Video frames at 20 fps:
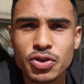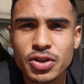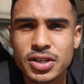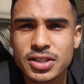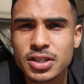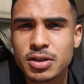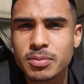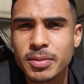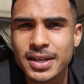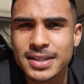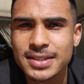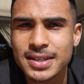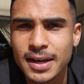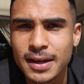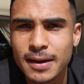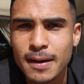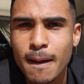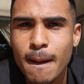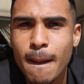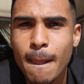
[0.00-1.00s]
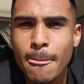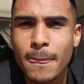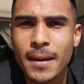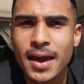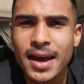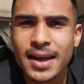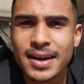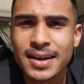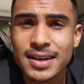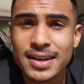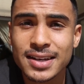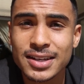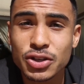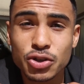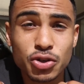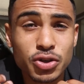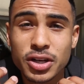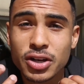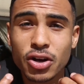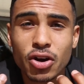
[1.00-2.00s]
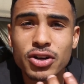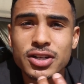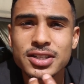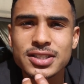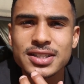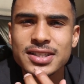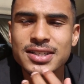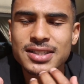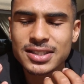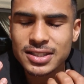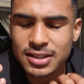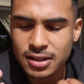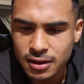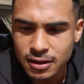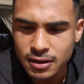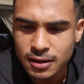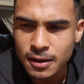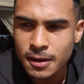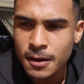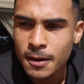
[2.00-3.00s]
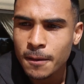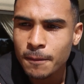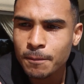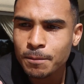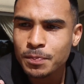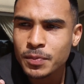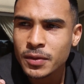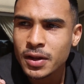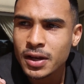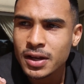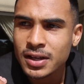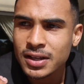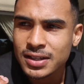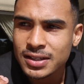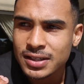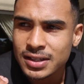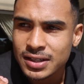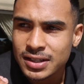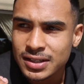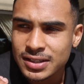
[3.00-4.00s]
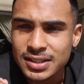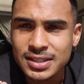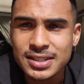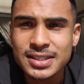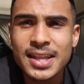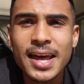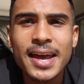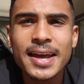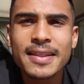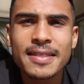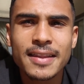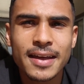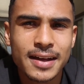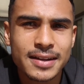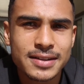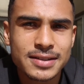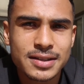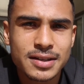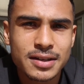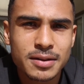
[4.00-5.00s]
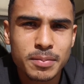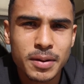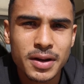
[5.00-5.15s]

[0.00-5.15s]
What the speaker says: you can still maintain and you can honestly still sustain that.